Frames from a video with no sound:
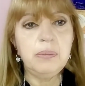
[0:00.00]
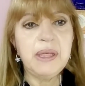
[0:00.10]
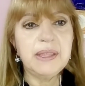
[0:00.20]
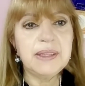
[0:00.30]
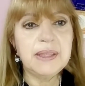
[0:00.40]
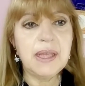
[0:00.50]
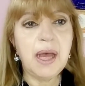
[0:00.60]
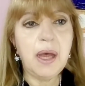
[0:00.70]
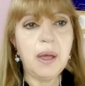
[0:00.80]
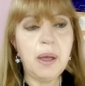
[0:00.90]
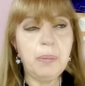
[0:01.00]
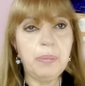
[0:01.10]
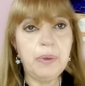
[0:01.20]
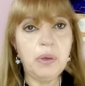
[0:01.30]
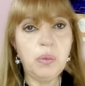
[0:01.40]
mixed up
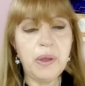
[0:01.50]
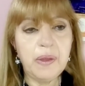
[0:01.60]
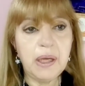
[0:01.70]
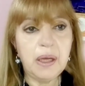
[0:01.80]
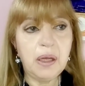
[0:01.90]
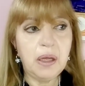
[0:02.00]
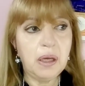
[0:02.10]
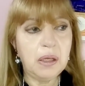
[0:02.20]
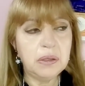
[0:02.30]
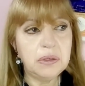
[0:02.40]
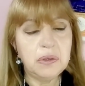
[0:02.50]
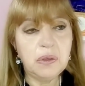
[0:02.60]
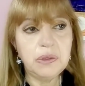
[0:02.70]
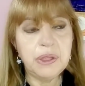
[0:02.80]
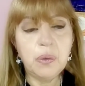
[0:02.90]
with the
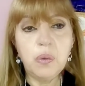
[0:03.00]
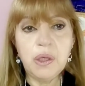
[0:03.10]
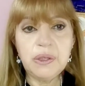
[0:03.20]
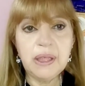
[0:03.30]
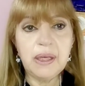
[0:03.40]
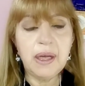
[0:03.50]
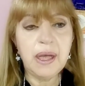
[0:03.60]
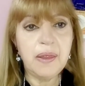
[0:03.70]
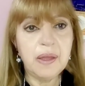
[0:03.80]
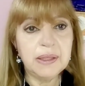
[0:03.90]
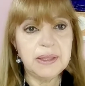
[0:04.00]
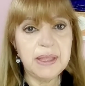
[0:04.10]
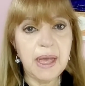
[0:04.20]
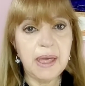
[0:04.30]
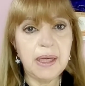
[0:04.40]
salty water and the
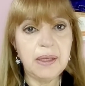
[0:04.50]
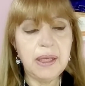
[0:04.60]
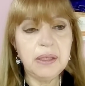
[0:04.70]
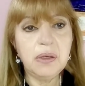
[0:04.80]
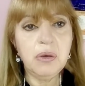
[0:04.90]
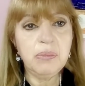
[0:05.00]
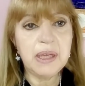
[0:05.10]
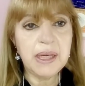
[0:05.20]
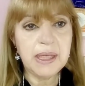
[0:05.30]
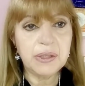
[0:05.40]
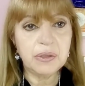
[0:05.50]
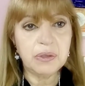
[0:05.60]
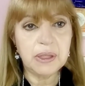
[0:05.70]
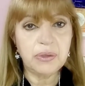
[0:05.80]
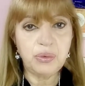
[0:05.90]
sand, that
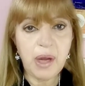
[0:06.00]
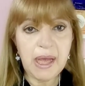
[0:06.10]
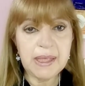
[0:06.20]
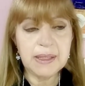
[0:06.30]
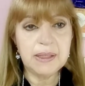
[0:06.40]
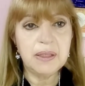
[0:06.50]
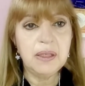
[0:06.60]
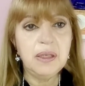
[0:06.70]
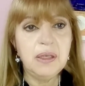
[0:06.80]
combination that dries